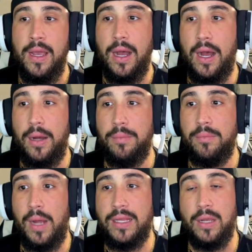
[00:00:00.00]

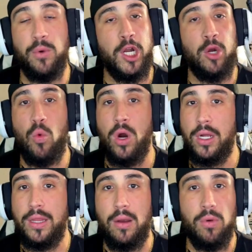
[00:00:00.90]
I think we're going to work
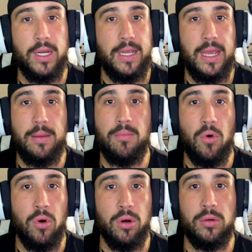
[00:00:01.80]
on that running game
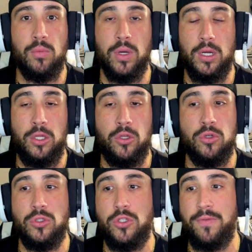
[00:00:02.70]
more. We're going to
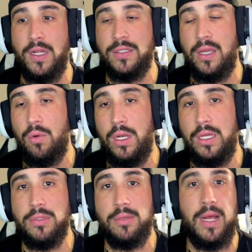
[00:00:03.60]
use Javante
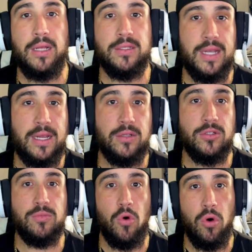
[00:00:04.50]
Williams and Miles
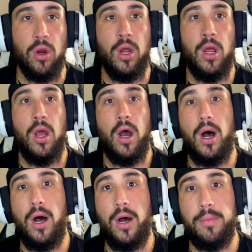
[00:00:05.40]
Sanders more
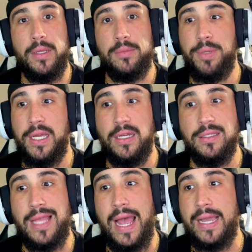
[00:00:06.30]

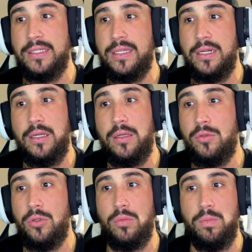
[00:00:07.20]
because Dak is going to
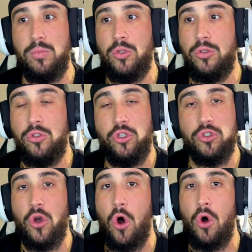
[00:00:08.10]

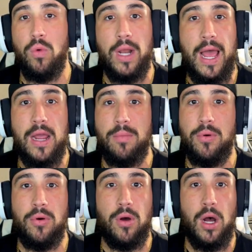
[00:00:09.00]
use the old
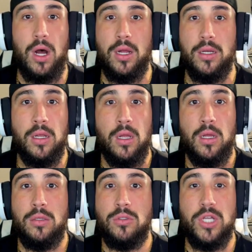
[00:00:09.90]
reliable on
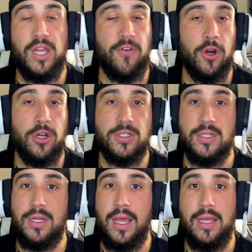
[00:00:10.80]
Jake
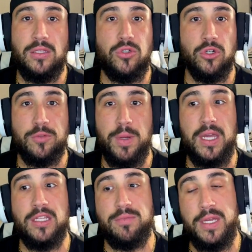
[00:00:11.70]
Ferguson and George
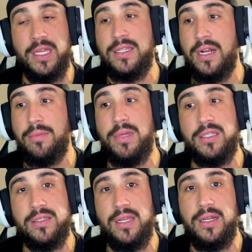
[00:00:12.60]
Pickens, but he's gonna
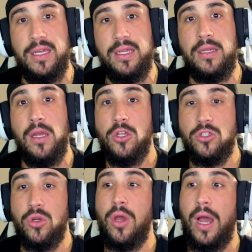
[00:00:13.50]
miss CD.
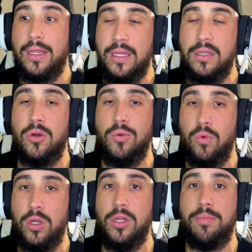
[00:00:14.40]
So I think they'll
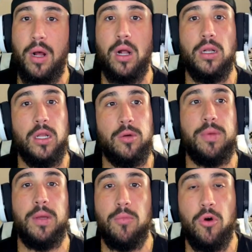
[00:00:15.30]
run the ball a little
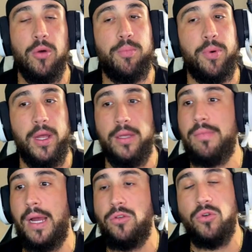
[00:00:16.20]
bit more. But
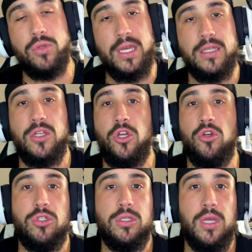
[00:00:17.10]
I do think it's
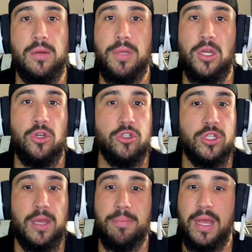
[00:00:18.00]
gonna be a huge
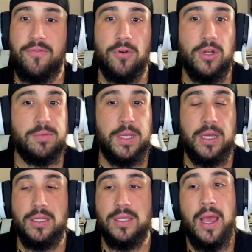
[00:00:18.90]
step back for us
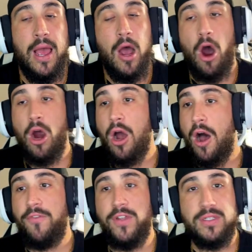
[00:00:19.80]
because our
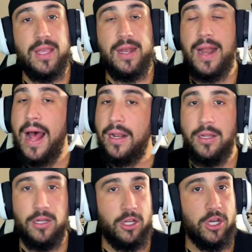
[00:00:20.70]
offense did not
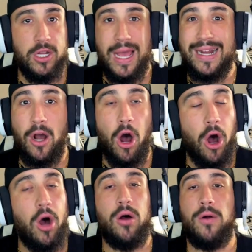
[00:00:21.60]
look good at
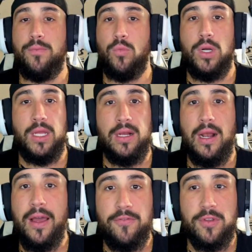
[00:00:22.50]
all when he
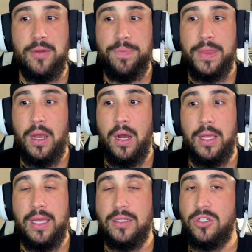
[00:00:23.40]
left
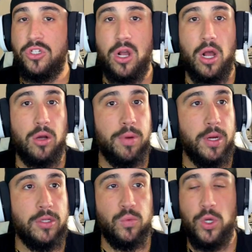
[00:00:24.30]
against the Chicago
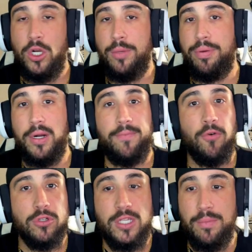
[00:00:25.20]
Bears. We only put up
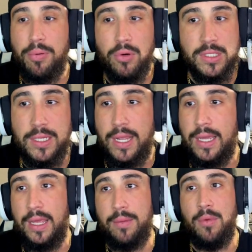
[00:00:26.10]
14 points in that
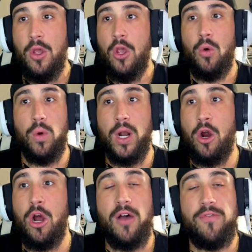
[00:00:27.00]
game when
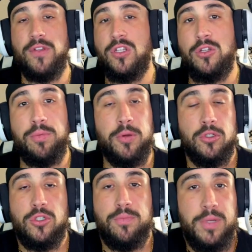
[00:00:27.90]
our offense is
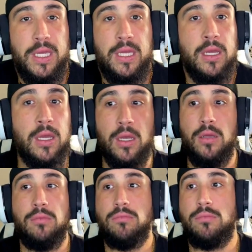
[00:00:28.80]
supposed to be
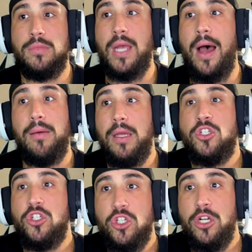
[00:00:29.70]
top. It
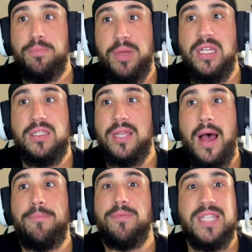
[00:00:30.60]
should be
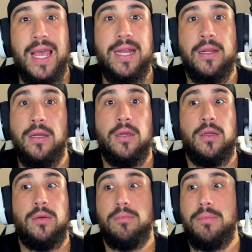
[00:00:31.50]
top 10,
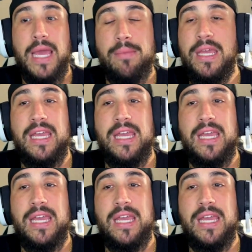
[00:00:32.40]
maybe